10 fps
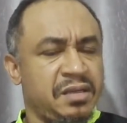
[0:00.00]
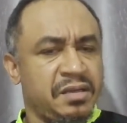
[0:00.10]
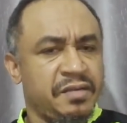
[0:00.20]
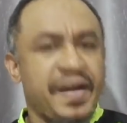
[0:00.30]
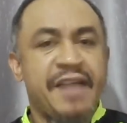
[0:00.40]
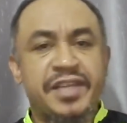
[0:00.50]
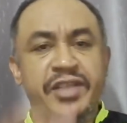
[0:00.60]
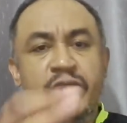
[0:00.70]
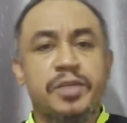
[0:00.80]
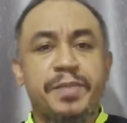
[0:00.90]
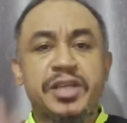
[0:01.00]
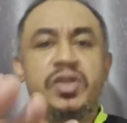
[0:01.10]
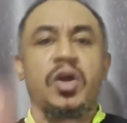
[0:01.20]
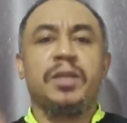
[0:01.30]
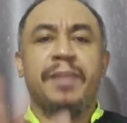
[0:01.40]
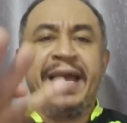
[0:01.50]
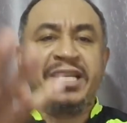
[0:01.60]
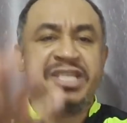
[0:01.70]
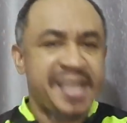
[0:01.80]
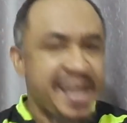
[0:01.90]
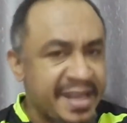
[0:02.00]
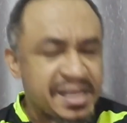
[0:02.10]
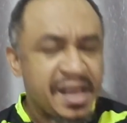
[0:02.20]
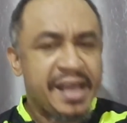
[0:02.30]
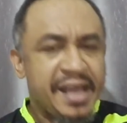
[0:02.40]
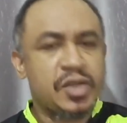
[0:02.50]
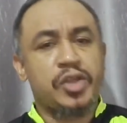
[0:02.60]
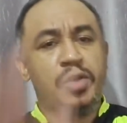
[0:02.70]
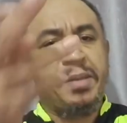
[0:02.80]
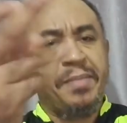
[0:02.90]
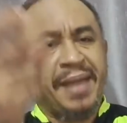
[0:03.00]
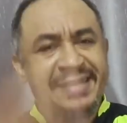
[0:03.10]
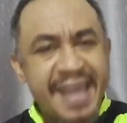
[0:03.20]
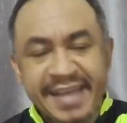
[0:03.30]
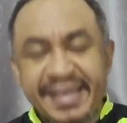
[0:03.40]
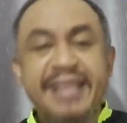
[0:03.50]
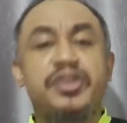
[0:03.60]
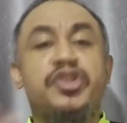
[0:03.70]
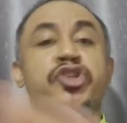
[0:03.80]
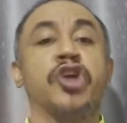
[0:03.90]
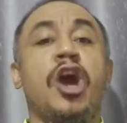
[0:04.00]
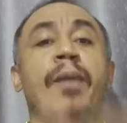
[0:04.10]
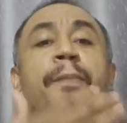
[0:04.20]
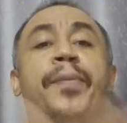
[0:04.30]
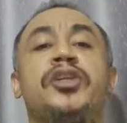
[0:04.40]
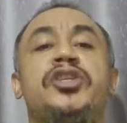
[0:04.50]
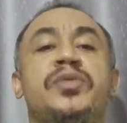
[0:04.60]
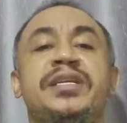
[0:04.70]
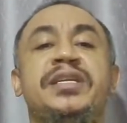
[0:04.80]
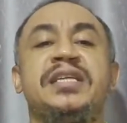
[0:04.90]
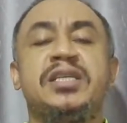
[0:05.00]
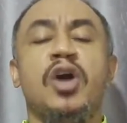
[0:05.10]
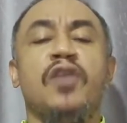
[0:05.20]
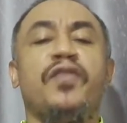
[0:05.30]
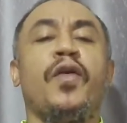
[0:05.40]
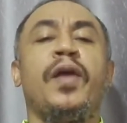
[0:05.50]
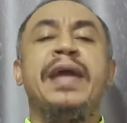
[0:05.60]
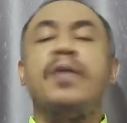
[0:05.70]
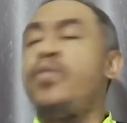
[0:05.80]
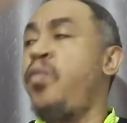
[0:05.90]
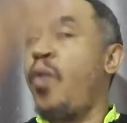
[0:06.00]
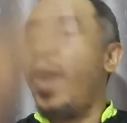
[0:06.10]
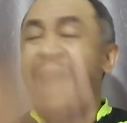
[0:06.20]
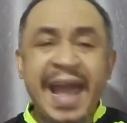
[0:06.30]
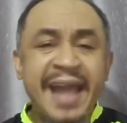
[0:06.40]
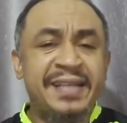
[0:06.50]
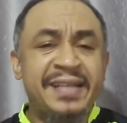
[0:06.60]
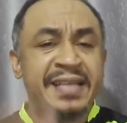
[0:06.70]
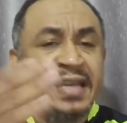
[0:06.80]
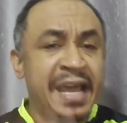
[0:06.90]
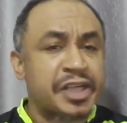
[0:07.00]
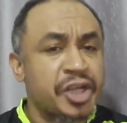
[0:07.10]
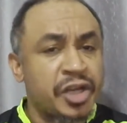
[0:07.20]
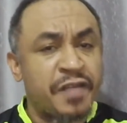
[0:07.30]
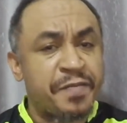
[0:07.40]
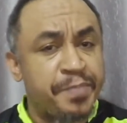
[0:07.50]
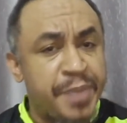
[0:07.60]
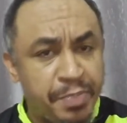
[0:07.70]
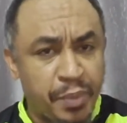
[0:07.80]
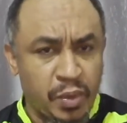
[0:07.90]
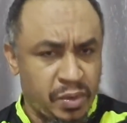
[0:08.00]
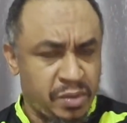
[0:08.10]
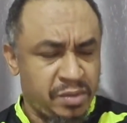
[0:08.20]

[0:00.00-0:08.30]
5G is going to be installed by engineers. It's going to be maintained. There's job opportunities for a wide selection of people.